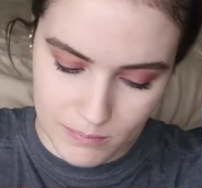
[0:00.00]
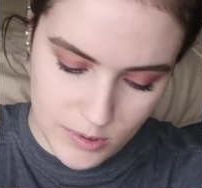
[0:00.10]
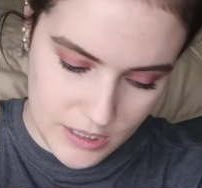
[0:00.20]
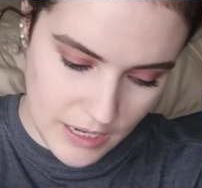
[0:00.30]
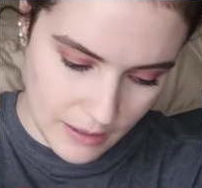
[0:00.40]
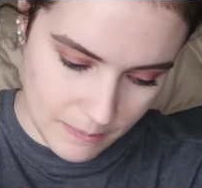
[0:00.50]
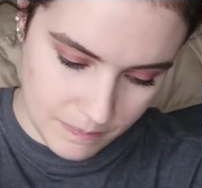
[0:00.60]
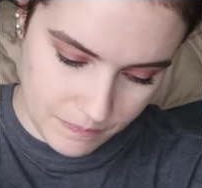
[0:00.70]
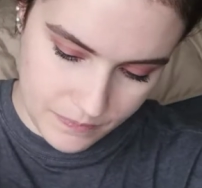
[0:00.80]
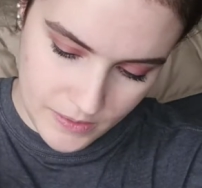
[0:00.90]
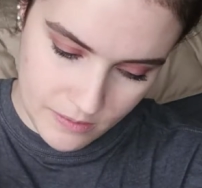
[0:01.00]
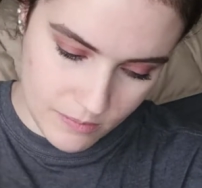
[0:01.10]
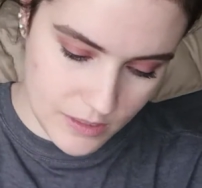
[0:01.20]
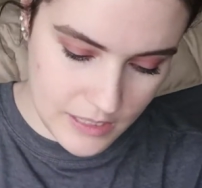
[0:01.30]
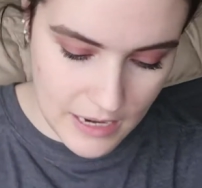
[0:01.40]
we'll see.
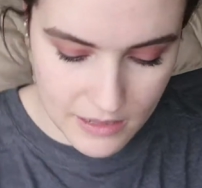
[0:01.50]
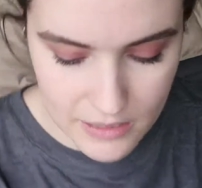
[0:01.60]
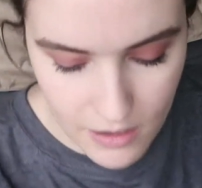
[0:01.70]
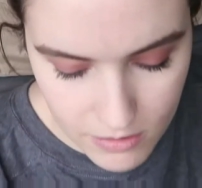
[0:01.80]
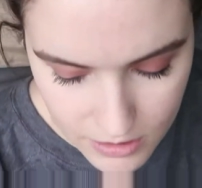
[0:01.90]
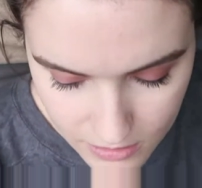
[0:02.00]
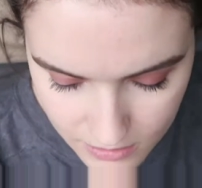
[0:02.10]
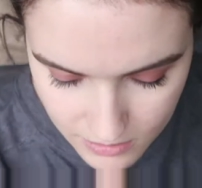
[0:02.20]
We'll see how this goes.